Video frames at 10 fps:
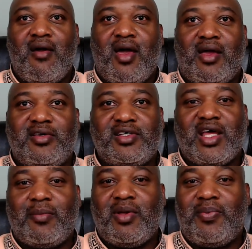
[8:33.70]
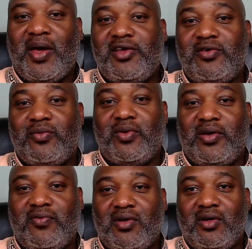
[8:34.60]
And you just got to be patient
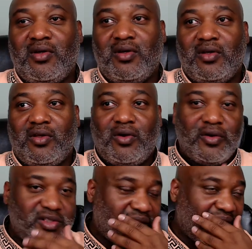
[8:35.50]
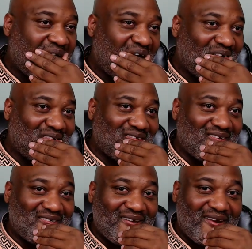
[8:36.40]
with your child to
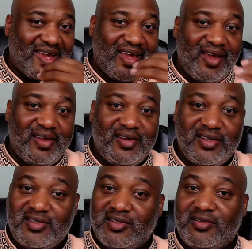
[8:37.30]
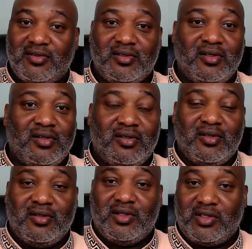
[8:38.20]
just say like, hey, this is,
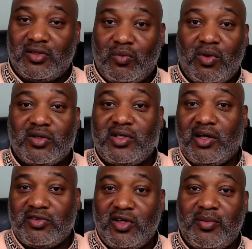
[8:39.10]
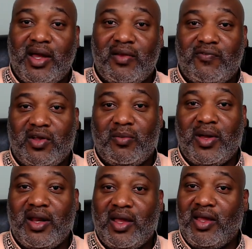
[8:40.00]
this is, I want to talk to you how to feel
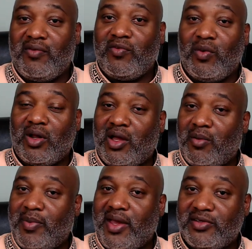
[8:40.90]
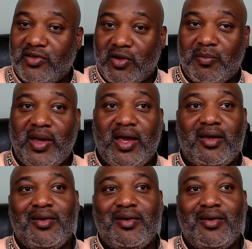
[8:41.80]
about it. Hey, if you want to come back, circle back.